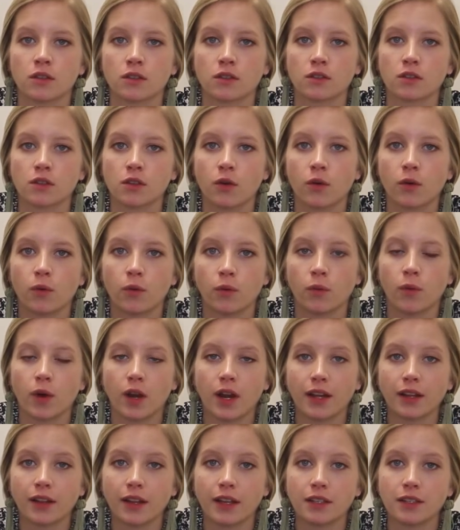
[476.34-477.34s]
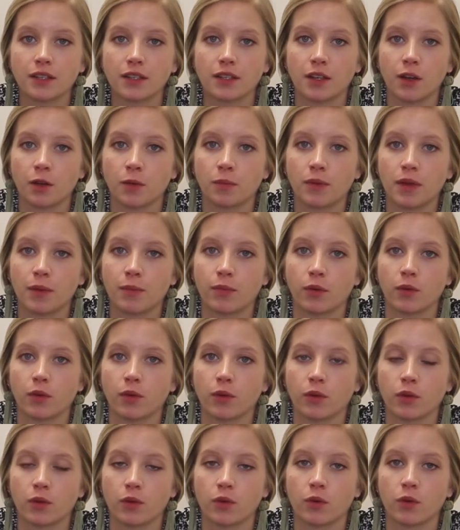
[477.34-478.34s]
So what I like to tell
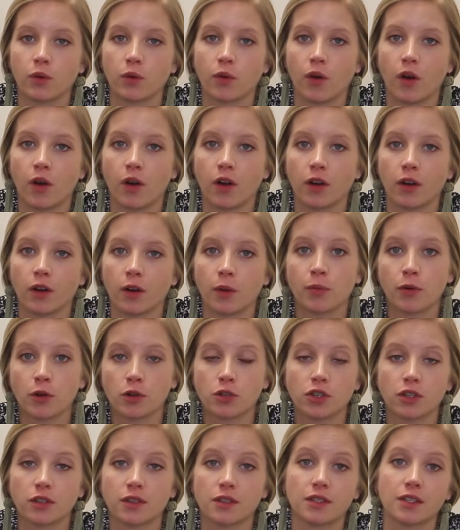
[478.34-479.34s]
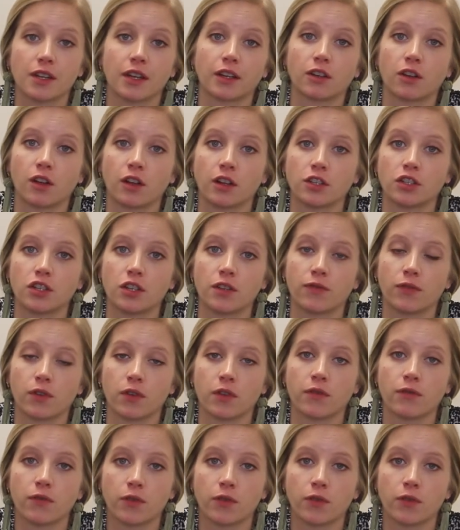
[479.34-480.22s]
people who are approaching this technology for the